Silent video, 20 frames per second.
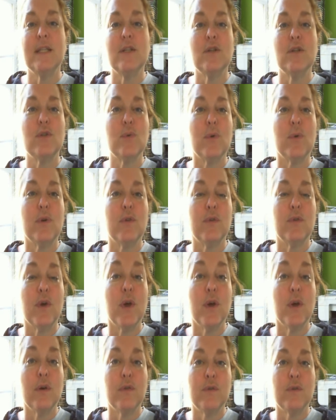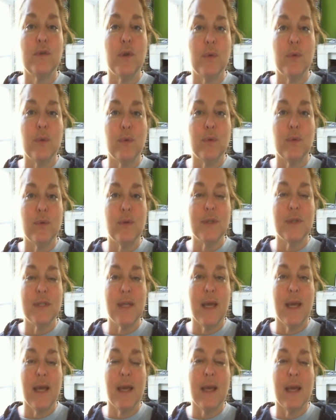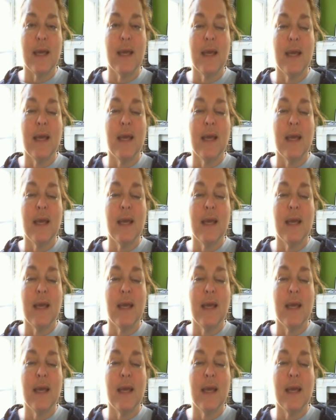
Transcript: to sort of float through the day.